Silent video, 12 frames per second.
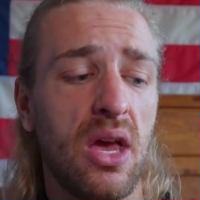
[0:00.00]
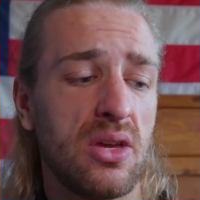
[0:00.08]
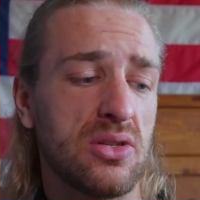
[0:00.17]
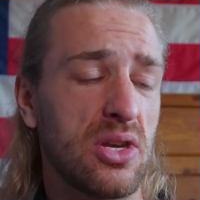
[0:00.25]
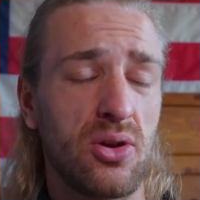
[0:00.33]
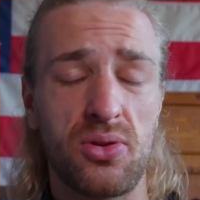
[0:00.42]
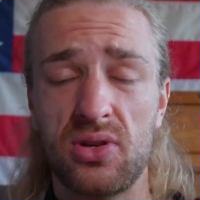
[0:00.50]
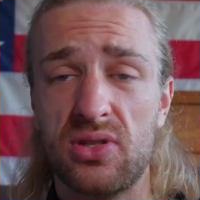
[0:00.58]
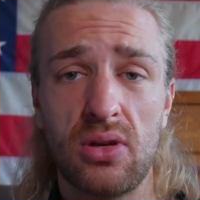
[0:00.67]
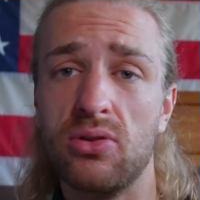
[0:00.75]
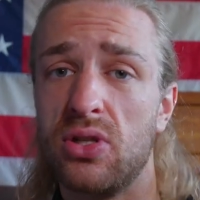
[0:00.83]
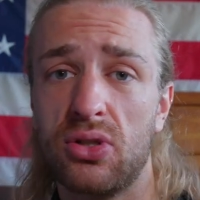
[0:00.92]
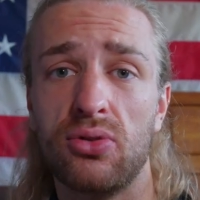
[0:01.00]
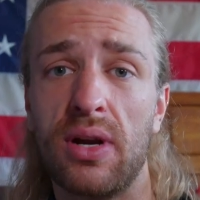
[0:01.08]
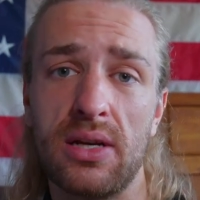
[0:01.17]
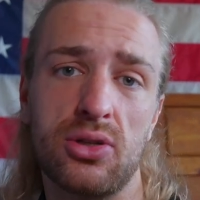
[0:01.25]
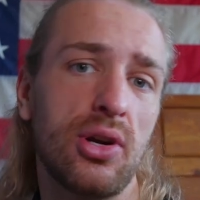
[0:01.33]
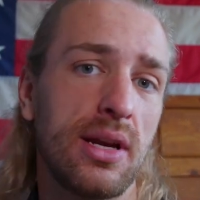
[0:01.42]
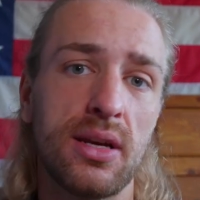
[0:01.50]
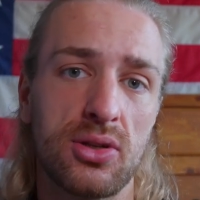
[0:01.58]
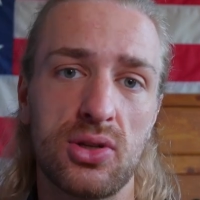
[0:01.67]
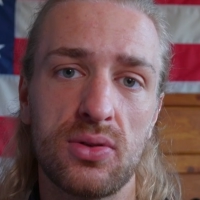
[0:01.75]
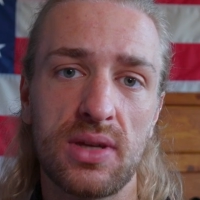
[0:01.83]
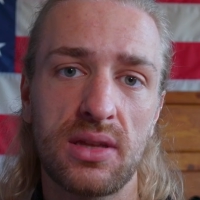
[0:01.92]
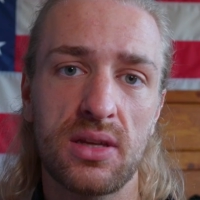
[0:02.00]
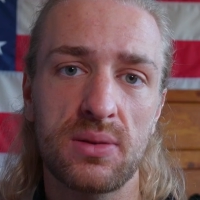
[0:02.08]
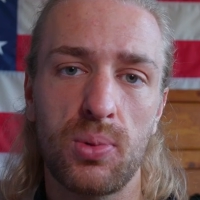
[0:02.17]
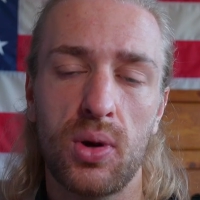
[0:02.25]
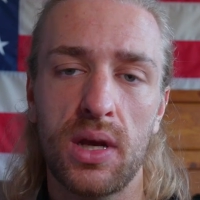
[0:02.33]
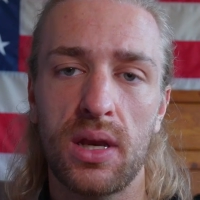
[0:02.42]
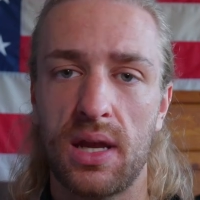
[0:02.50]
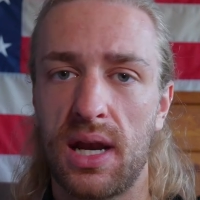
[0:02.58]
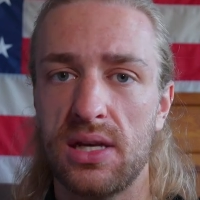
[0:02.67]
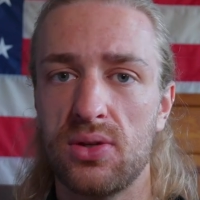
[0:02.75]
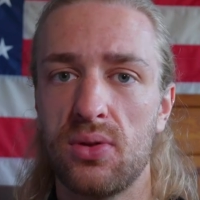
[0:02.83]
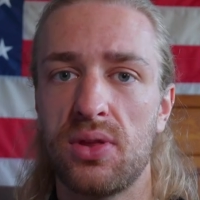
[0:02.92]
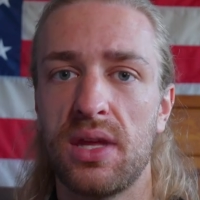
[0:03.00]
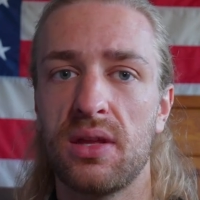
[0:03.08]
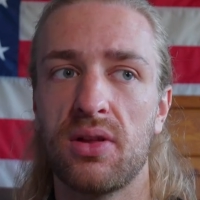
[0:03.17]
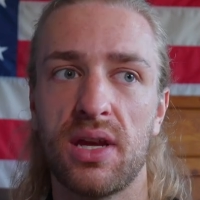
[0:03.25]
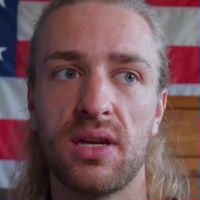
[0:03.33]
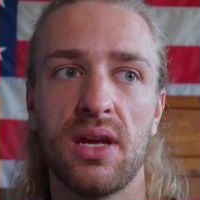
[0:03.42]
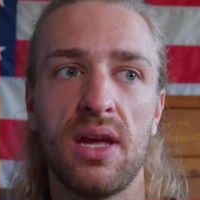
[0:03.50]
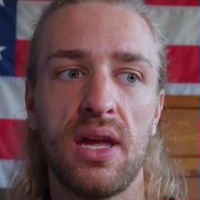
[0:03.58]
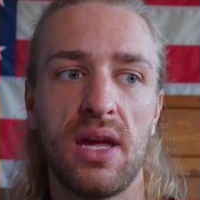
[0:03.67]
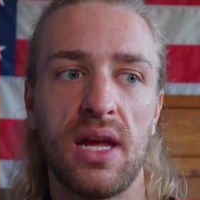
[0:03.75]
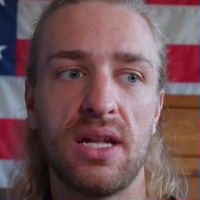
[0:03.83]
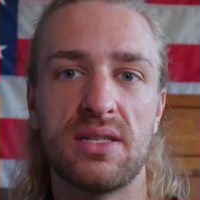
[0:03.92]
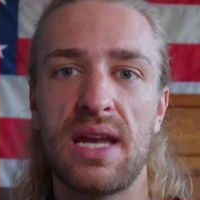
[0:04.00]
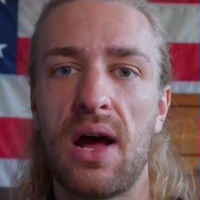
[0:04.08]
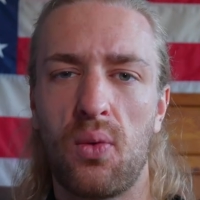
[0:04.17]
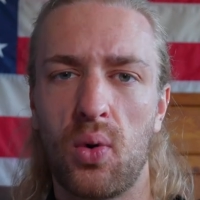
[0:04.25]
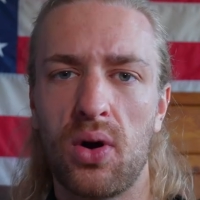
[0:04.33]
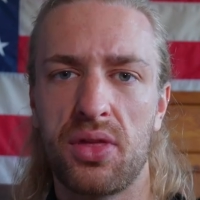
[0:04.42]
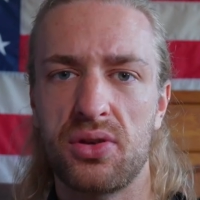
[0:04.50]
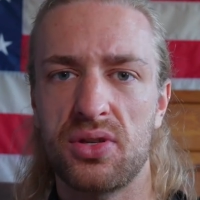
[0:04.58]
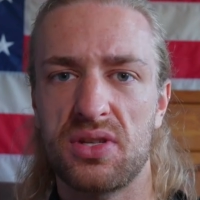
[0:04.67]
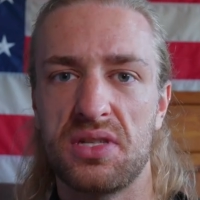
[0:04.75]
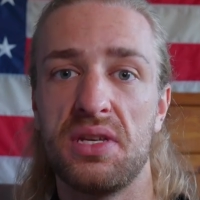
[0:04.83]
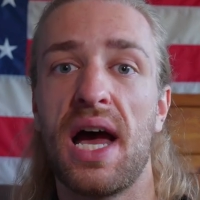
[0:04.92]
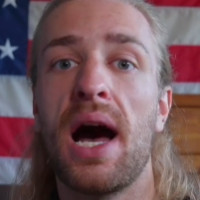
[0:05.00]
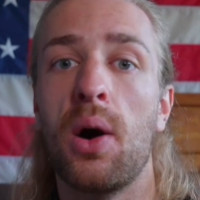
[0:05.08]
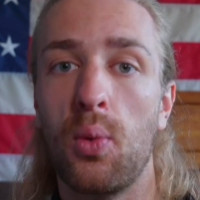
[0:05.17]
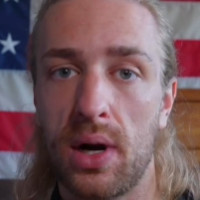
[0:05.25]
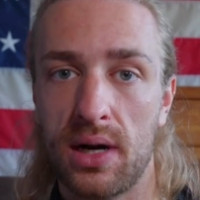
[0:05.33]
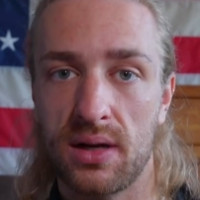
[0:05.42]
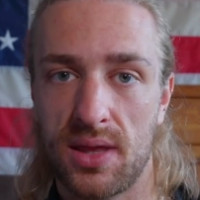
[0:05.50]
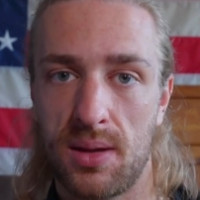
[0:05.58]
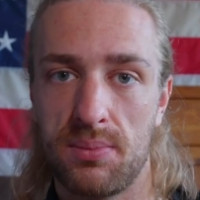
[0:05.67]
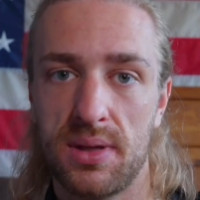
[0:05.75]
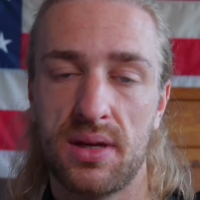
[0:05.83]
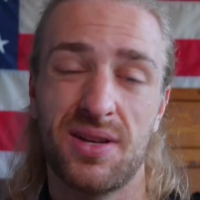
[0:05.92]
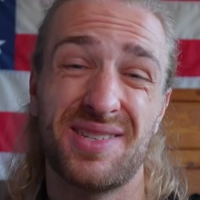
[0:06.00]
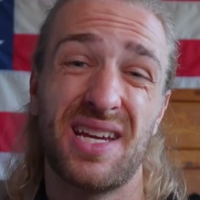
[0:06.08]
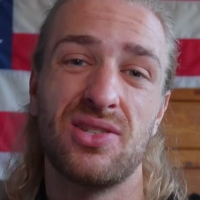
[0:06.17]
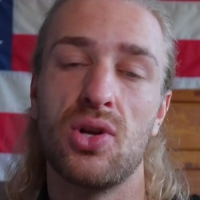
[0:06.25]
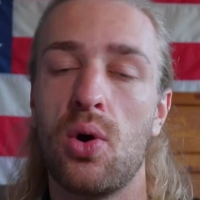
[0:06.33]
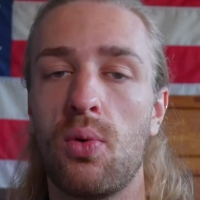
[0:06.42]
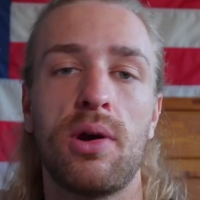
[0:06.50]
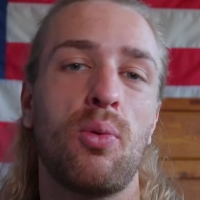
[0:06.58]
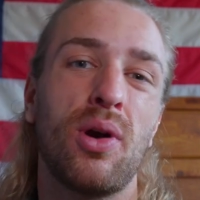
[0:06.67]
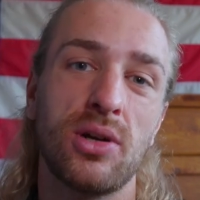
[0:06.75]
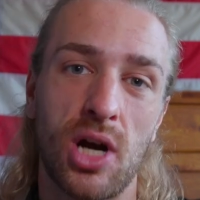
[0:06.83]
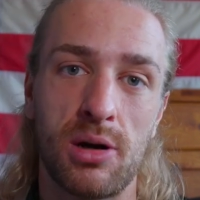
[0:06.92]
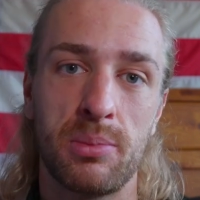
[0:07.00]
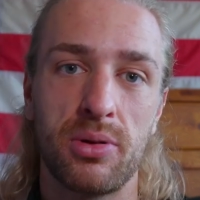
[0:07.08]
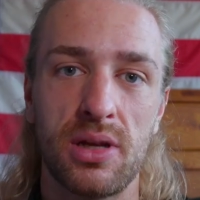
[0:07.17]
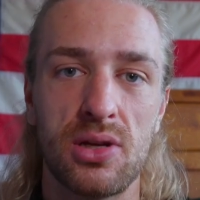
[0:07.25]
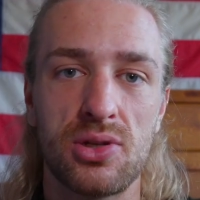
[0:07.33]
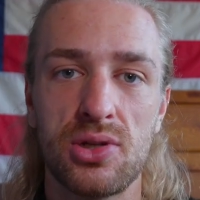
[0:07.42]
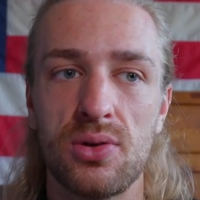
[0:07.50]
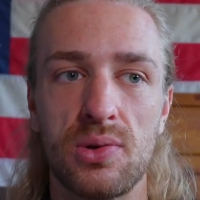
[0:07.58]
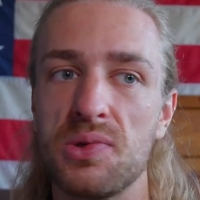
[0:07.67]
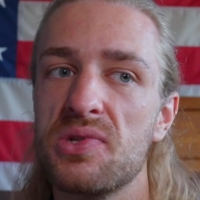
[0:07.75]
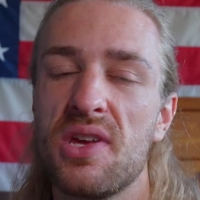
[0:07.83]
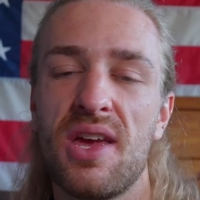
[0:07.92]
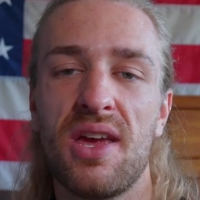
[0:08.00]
So they're still just great training shoes at this point. And I do think like, it's not worth just not wearing them because I don't wanna wear carbon plated shoes.